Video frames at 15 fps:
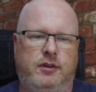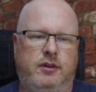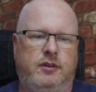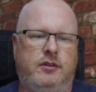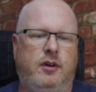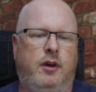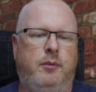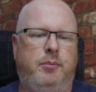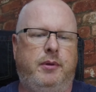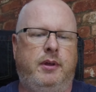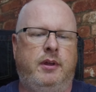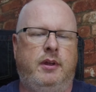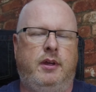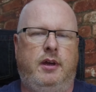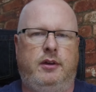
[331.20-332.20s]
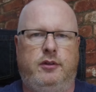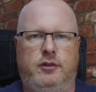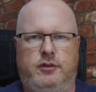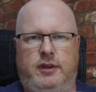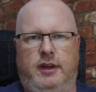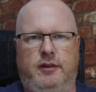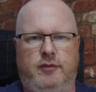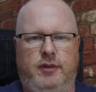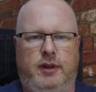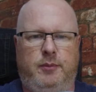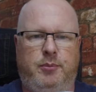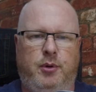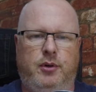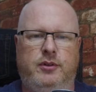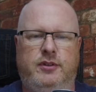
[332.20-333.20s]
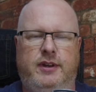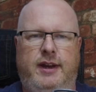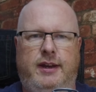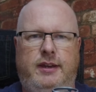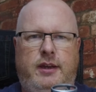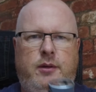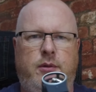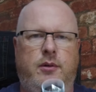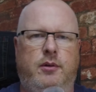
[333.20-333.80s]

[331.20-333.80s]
on the top and just kind of like pointing at you,